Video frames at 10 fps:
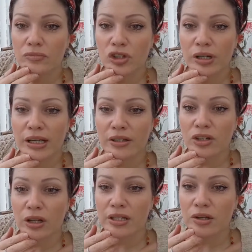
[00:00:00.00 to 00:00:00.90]
Janine,
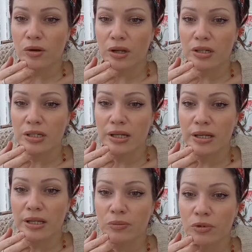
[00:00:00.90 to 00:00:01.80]
Dolly, Soul Odyssey,
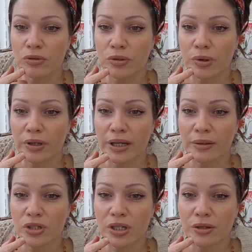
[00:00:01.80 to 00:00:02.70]
Healing Wonder, what
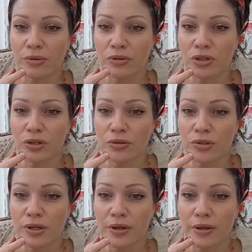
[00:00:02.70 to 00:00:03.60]
name she will
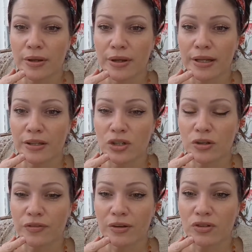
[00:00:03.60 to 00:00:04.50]
choose in
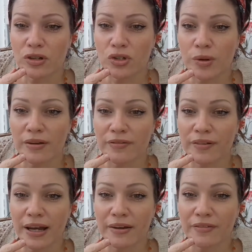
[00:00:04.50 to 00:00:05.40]

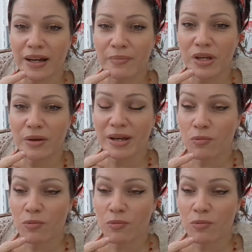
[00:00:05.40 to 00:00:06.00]
2025. Our mermaid.